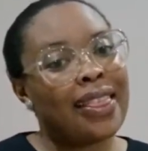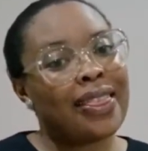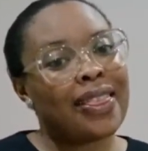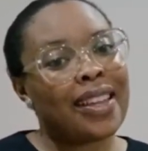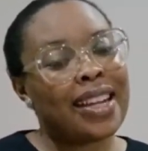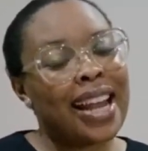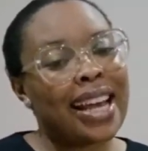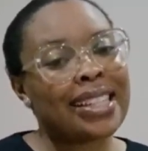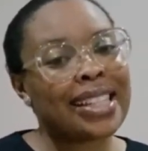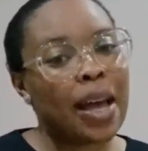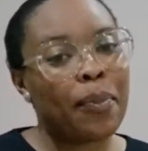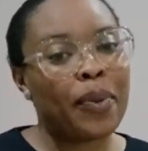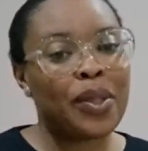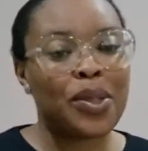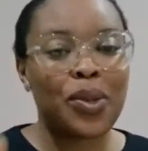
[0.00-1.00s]
the next
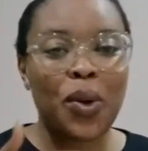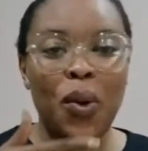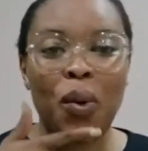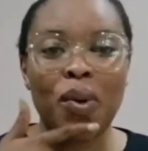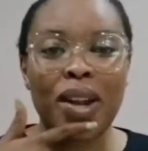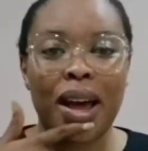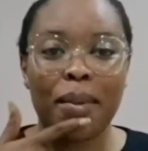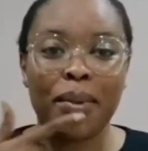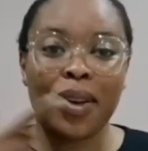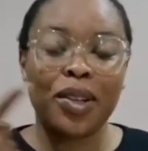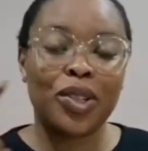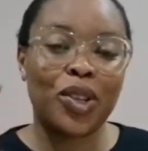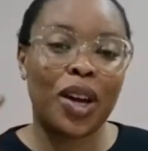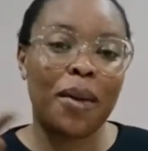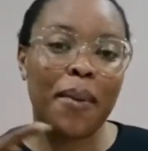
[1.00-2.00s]
episode, I'm going to
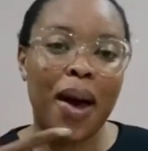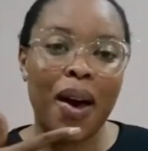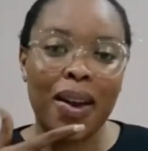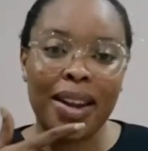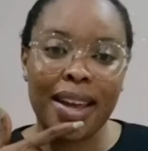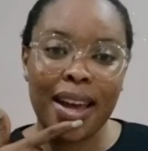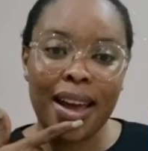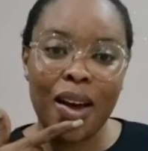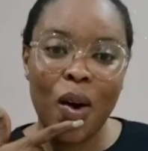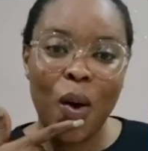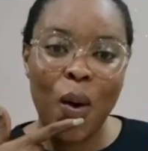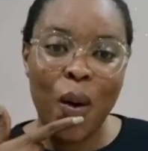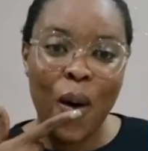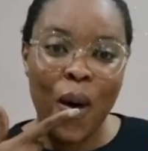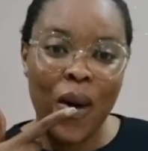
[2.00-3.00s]
talk about it
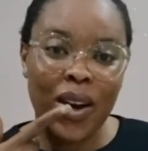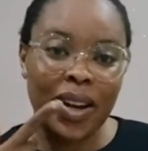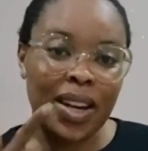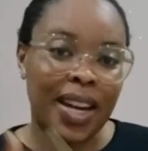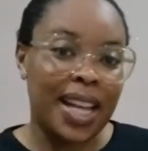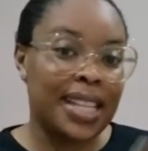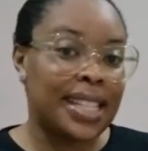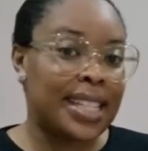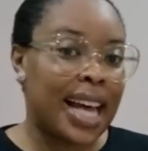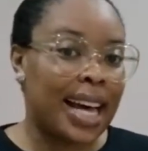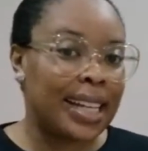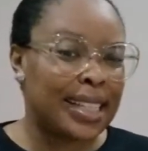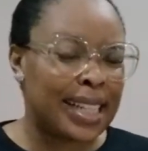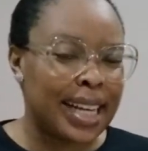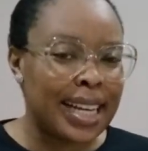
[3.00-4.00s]
on
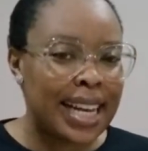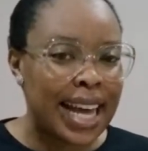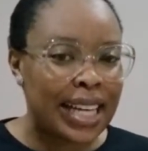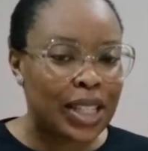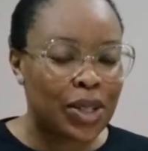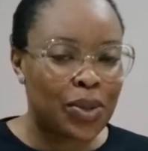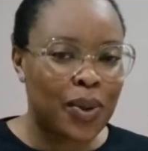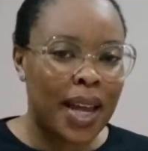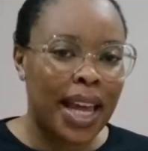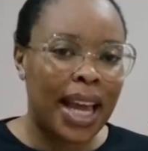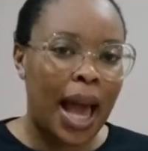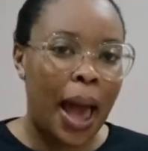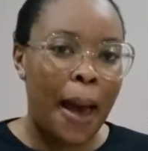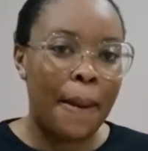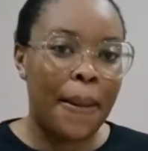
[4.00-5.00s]
Saturday next
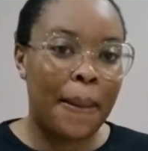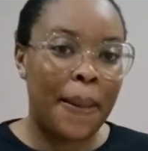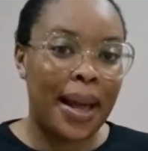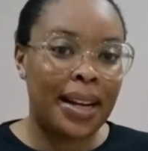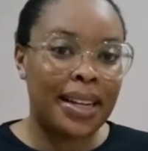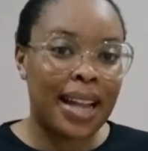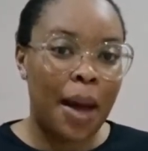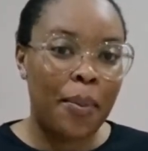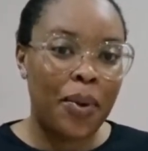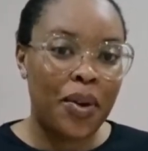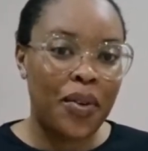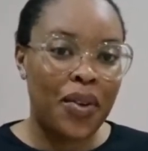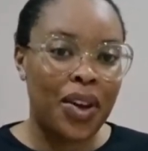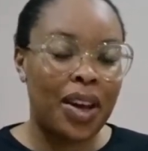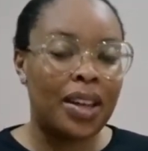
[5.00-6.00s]
week. Depending on that
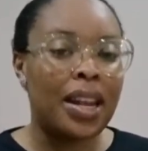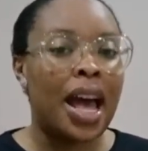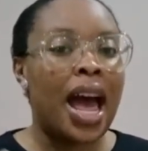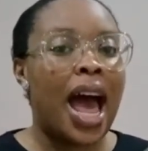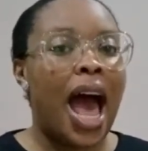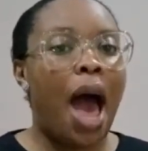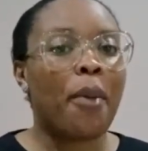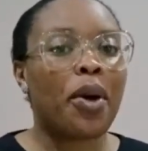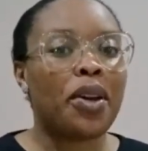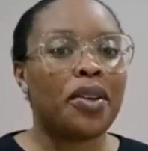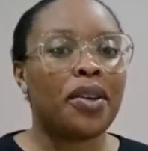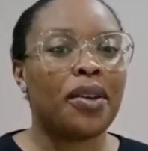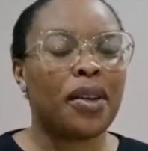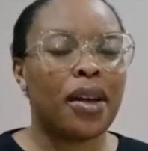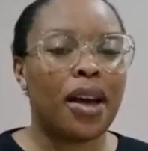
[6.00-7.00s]
period, I'm going
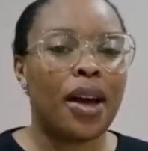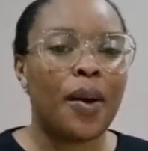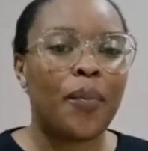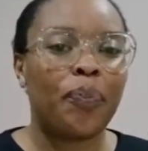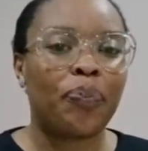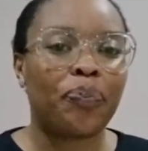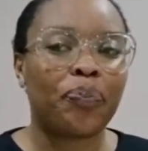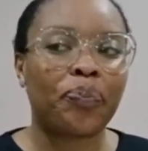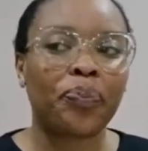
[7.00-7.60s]
to